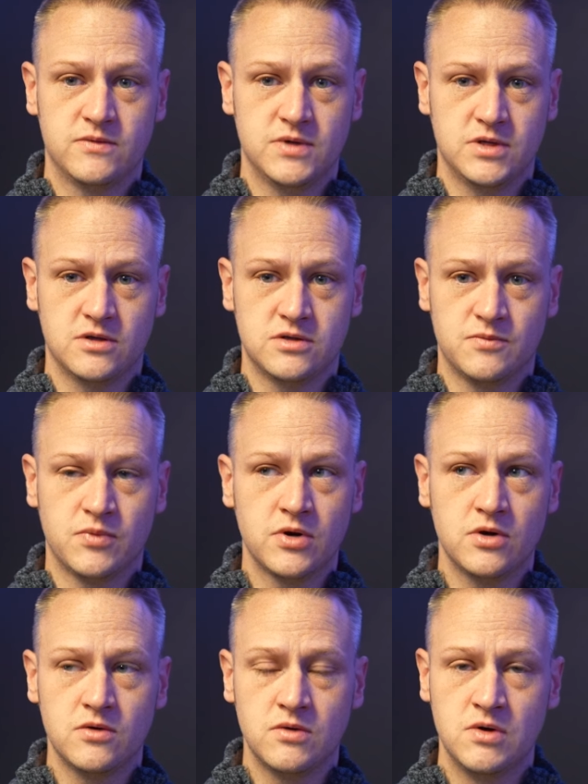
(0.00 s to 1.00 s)
of the Delta
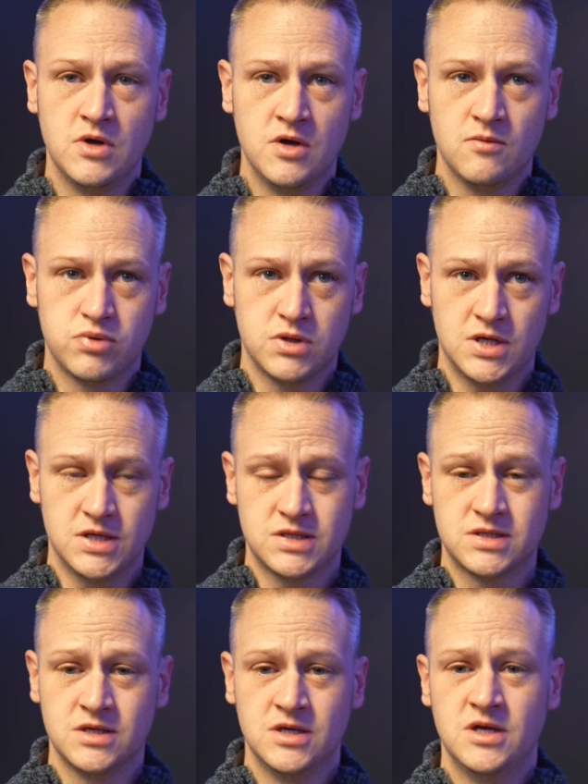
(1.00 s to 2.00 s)
Pro.
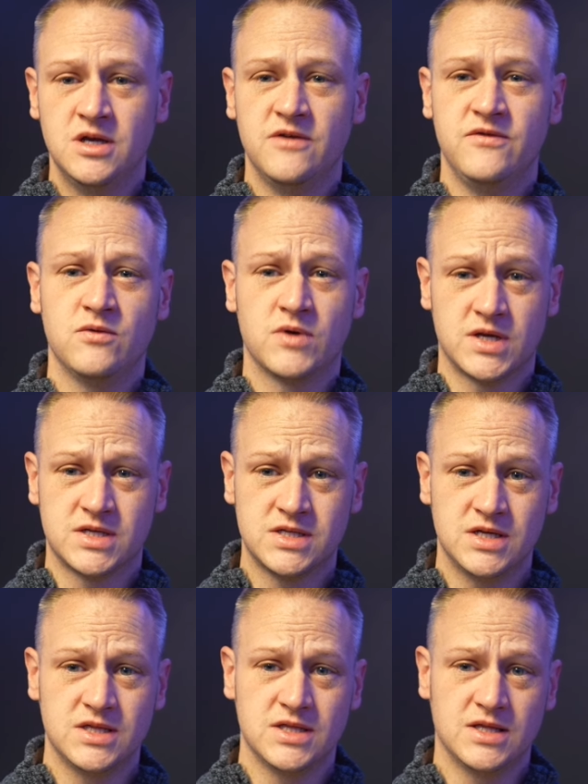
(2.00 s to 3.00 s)
Plus, if you want to
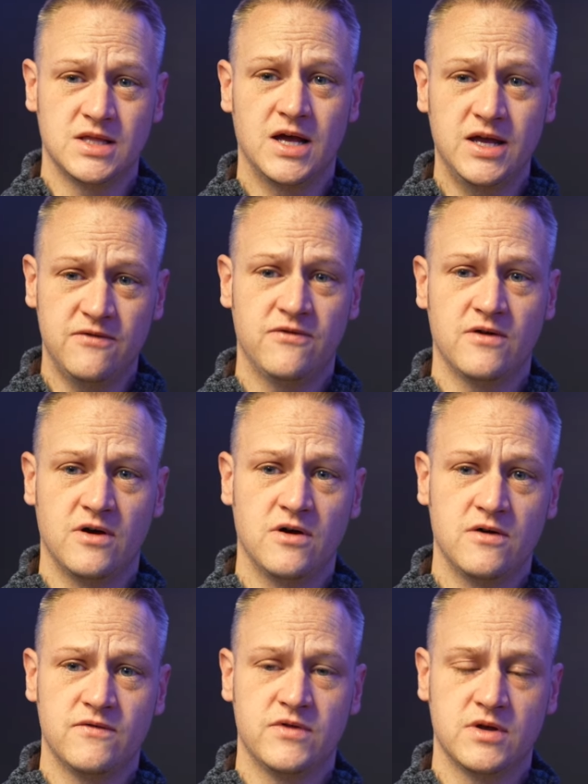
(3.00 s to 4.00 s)
extend the life
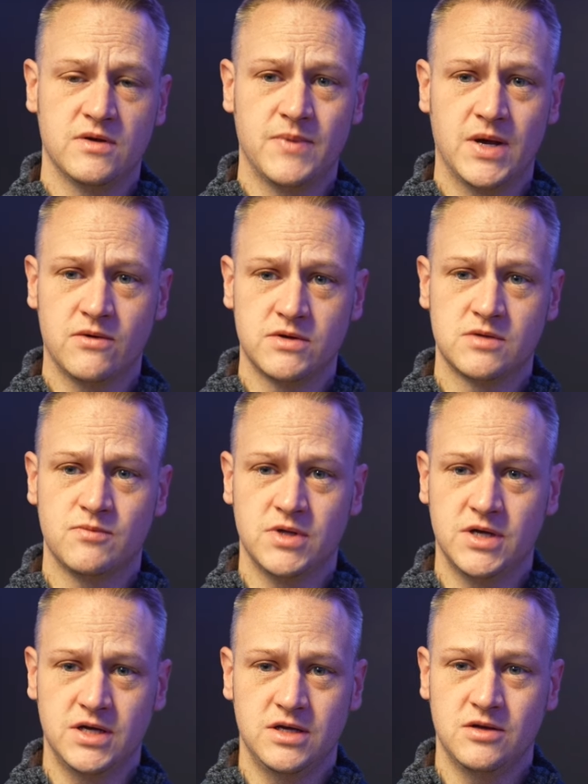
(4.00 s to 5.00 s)
of the power
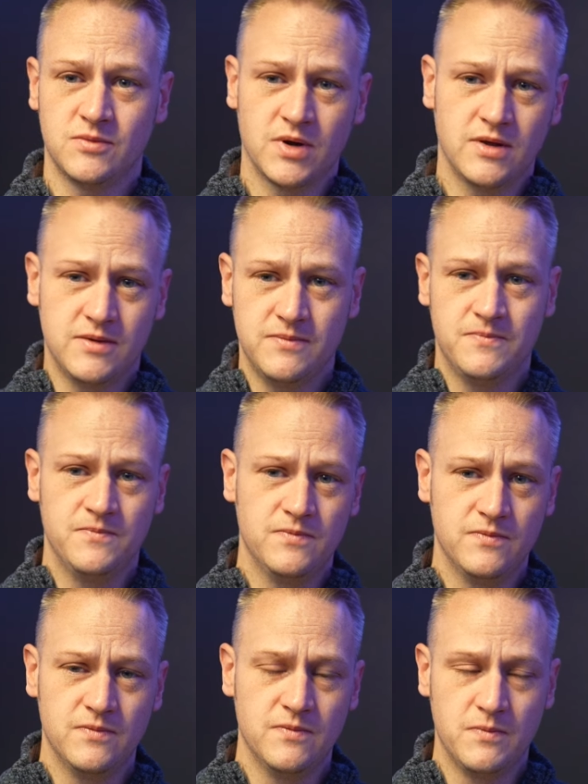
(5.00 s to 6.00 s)
supply, you're probably
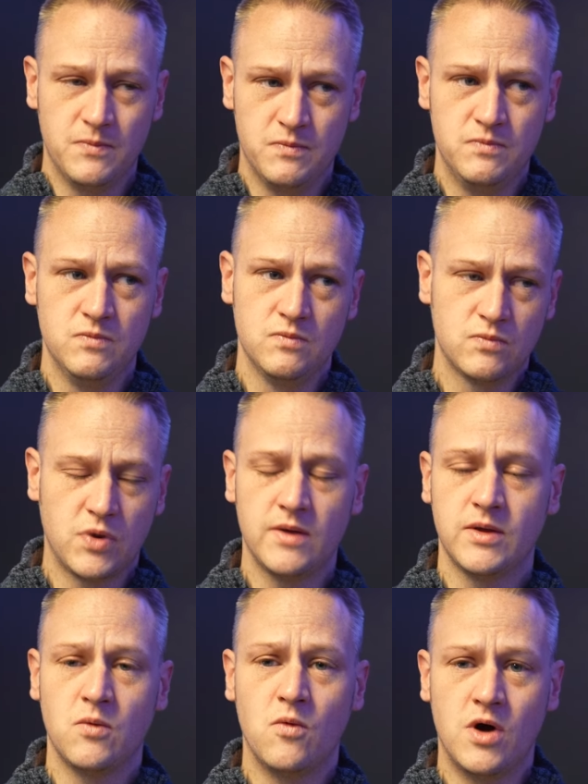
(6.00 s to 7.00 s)

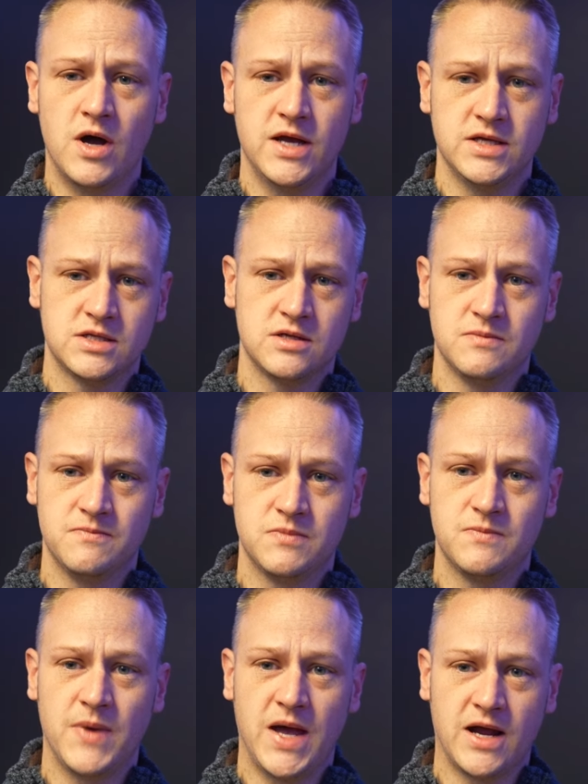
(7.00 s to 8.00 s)
probably wise to
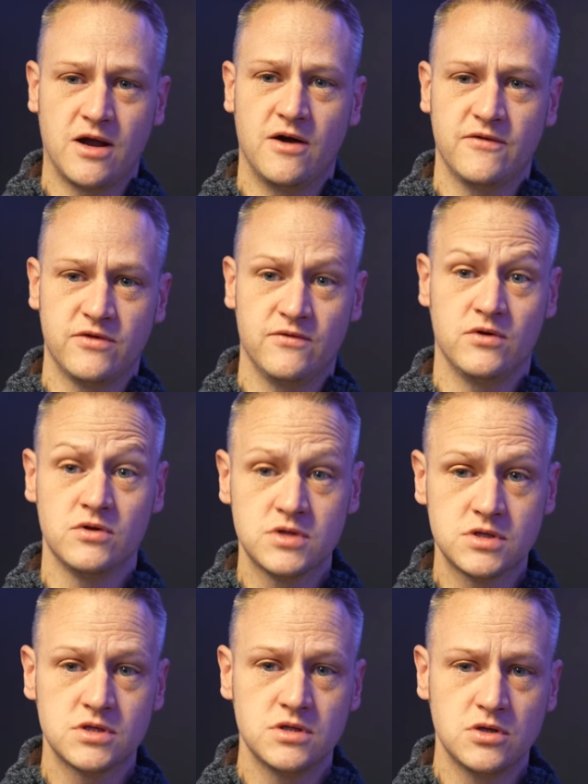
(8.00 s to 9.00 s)
back off the
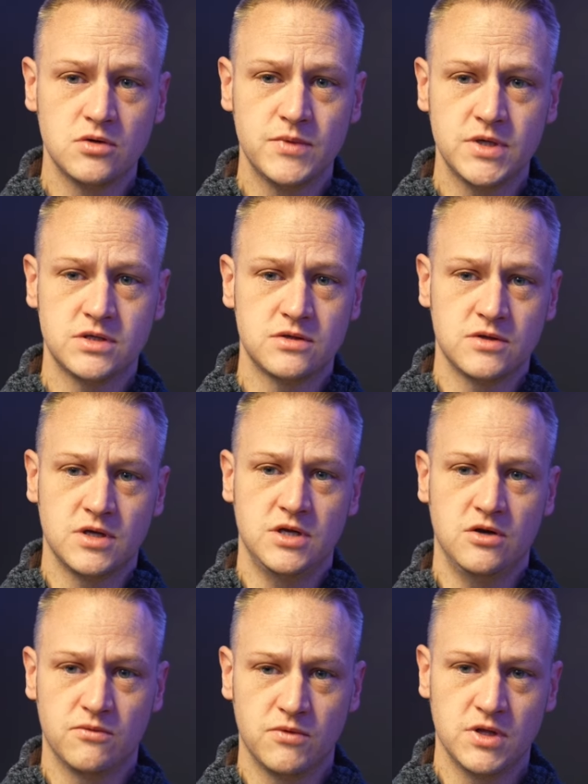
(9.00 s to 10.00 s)
voltage a little bit so that
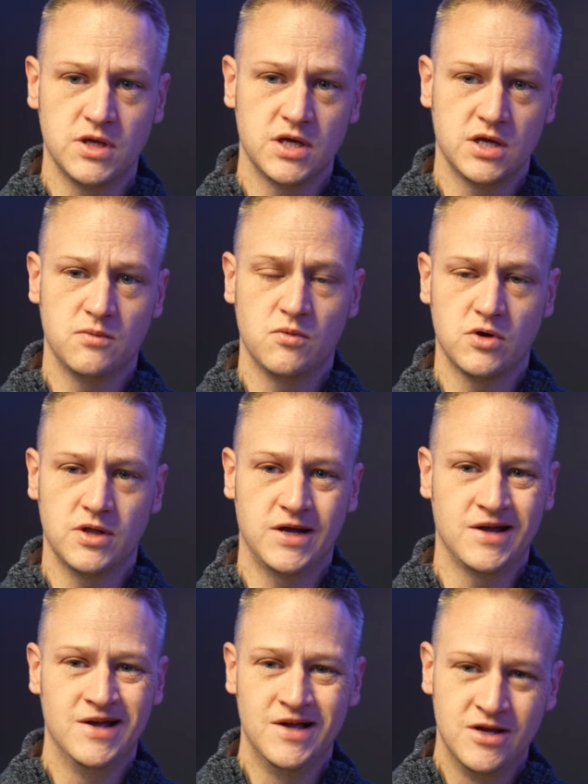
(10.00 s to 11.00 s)
you're really getting more
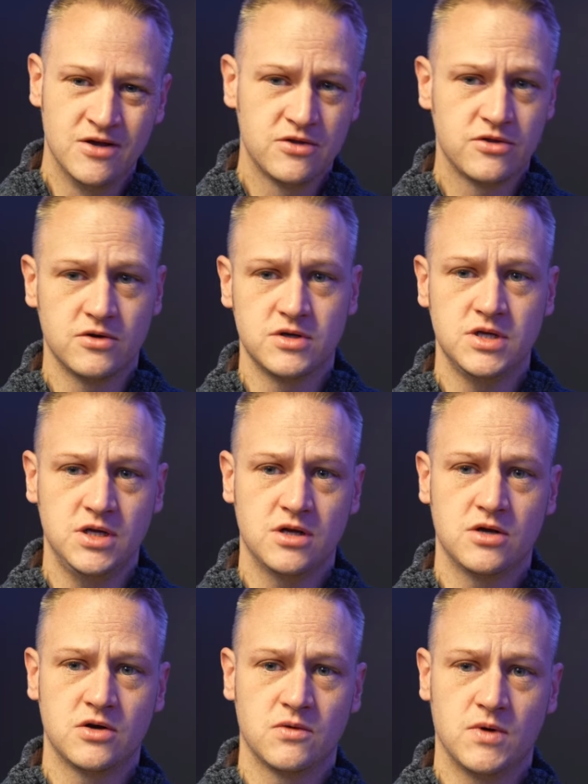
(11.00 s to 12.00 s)
like thirteen
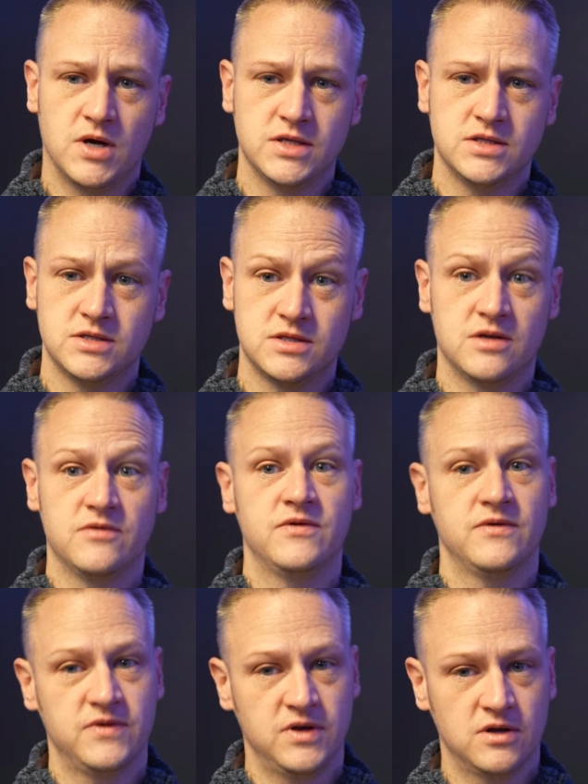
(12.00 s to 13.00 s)
hundred watts instead of
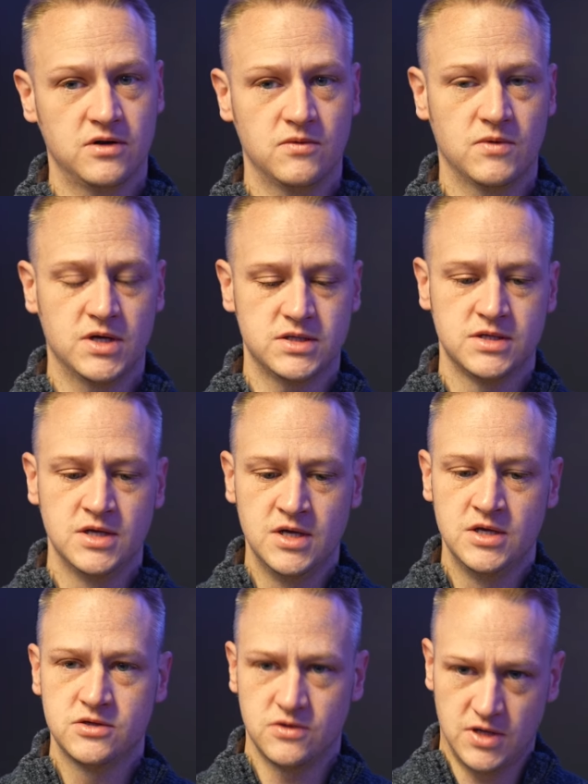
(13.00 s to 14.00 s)
fifteen hundred watts.
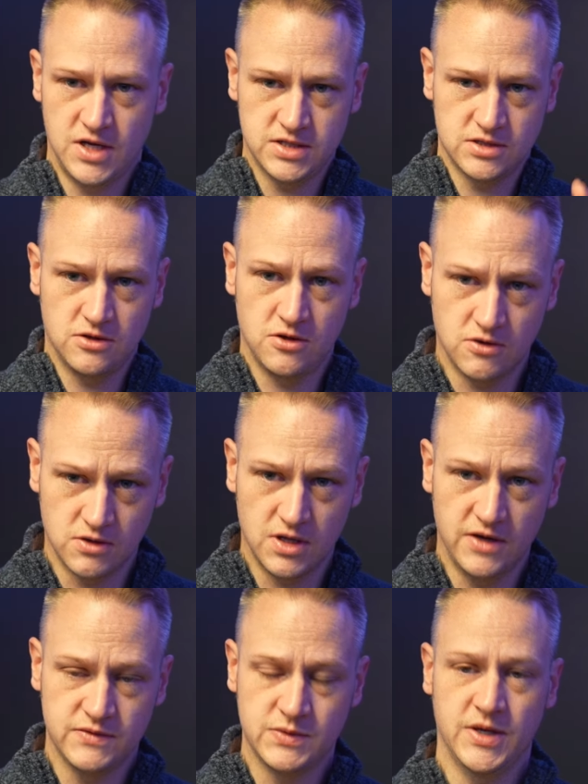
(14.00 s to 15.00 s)
So that has a long
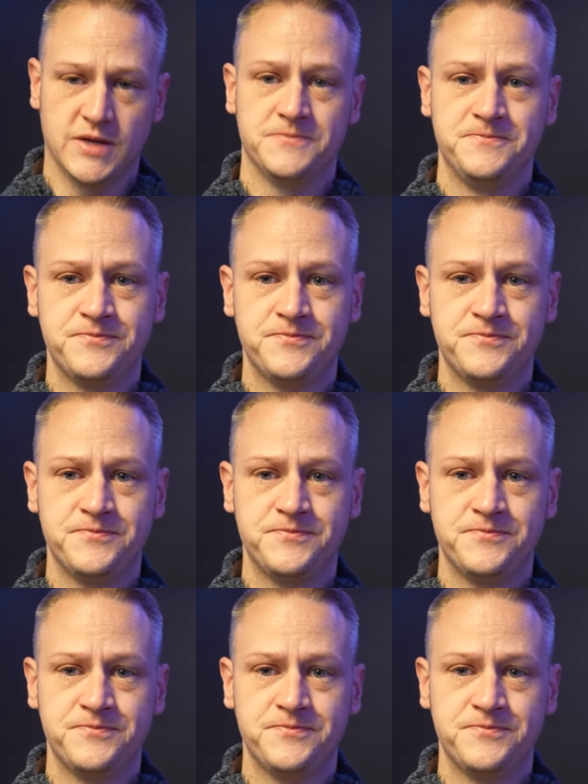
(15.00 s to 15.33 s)
lifespan.